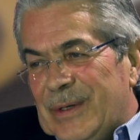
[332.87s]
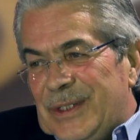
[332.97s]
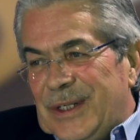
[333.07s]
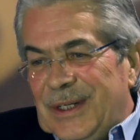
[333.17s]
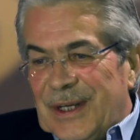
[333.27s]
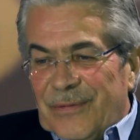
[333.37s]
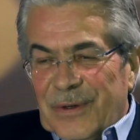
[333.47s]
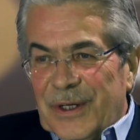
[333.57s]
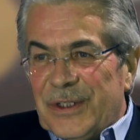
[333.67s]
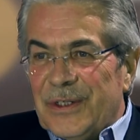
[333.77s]
would see
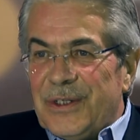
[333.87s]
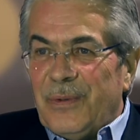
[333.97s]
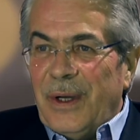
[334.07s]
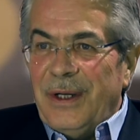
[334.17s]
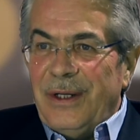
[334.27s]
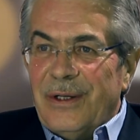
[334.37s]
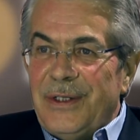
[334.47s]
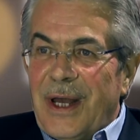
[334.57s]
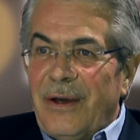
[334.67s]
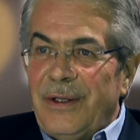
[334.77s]
Definitions 20
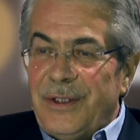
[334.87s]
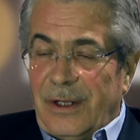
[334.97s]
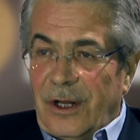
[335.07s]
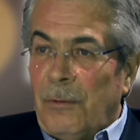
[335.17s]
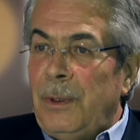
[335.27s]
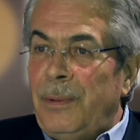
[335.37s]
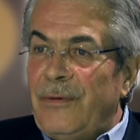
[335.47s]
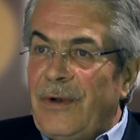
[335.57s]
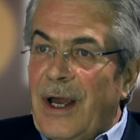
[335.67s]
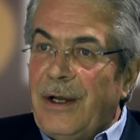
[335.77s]
years out as a global
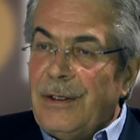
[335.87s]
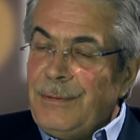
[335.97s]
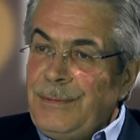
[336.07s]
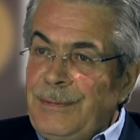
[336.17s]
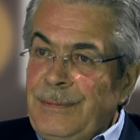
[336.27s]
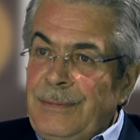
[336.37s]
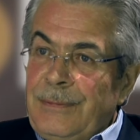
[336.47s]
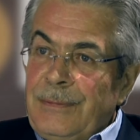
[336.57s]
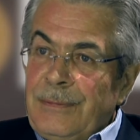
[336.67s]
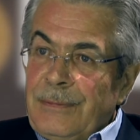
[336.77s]
provider
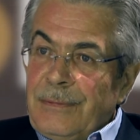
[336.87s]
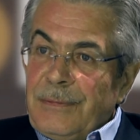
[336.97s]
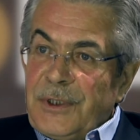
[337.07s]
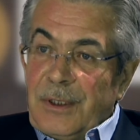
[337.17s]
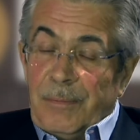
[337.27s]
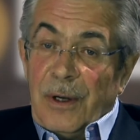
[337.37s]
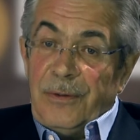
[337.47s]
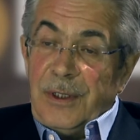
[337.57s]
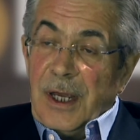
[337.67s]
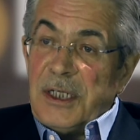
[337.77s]
to both
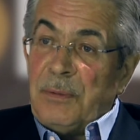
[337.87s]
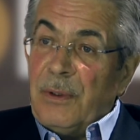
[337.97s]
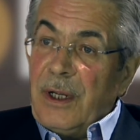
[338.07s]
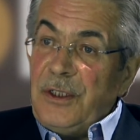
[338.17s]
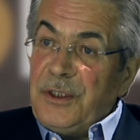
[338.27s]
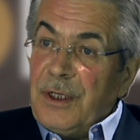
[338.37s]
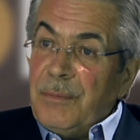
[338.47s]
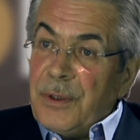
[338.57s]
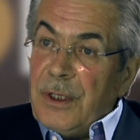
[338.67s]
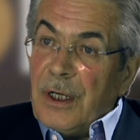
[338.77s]
the exploration and
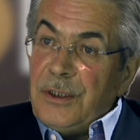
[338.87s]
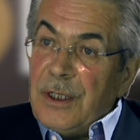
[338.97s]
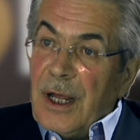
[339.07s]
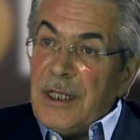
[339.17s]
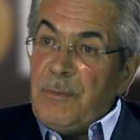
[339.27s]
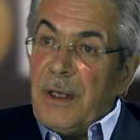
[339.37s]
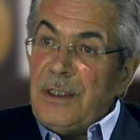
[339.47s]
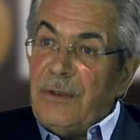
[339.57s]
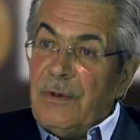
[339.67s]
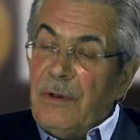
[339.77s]
production
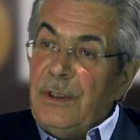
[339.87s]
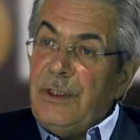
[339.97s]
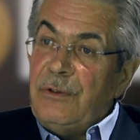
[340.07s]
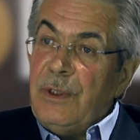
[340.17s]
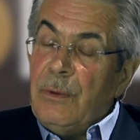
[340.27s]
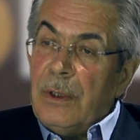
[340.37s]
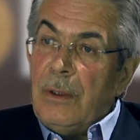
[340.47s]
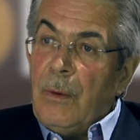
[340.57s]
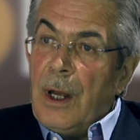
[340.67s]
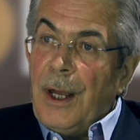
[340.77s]
aspects of our industry
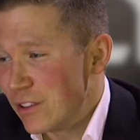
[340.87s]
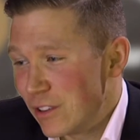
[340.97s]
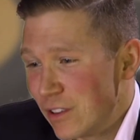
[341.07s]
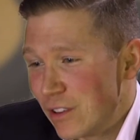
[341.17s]
worldwide.